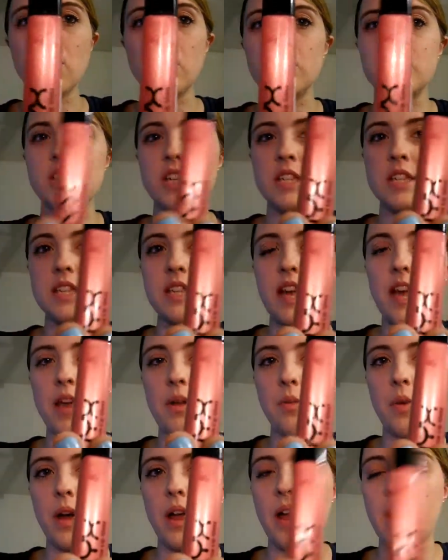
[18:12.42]
or just the
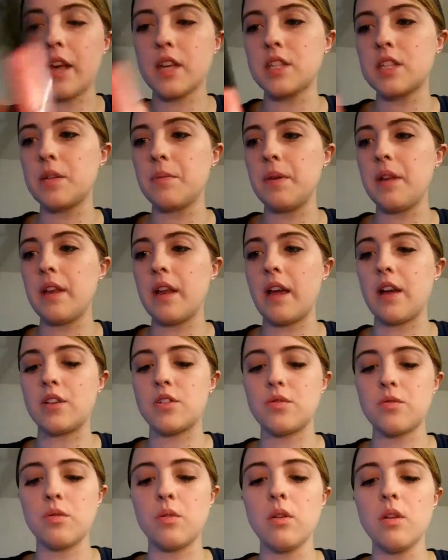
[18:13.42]
NYX to be
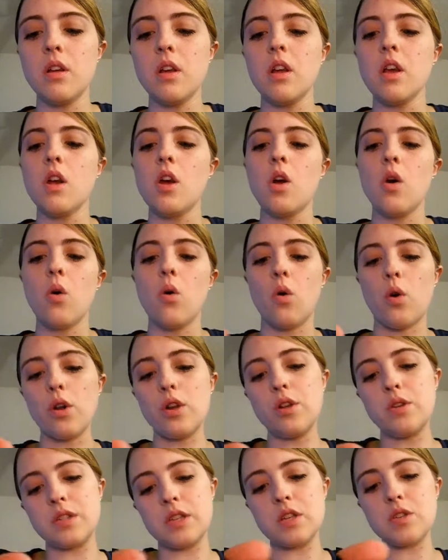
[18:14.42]
natural, or
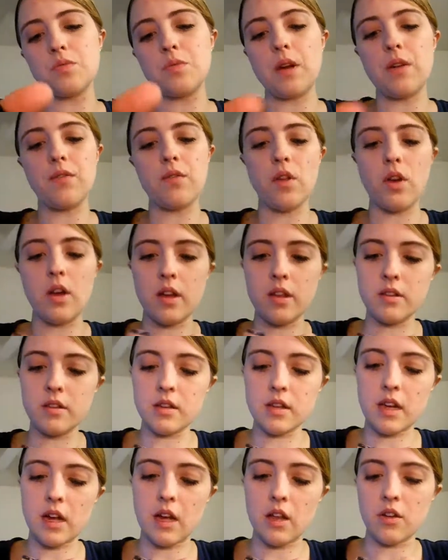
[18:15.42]
use this
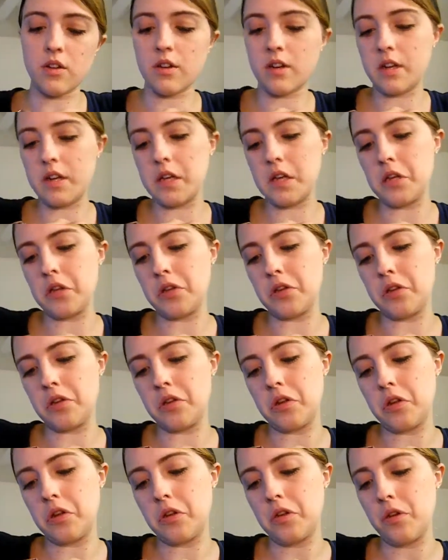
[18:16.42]
Revlon color
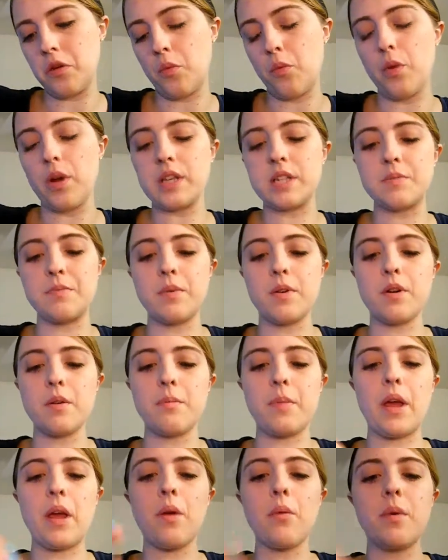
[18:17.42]
in Whisper,
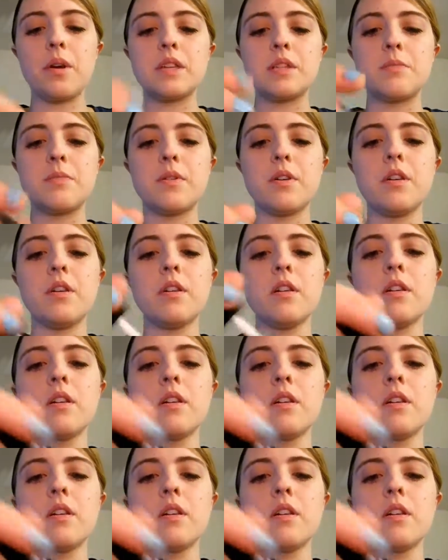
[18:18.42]
Pink Whisper,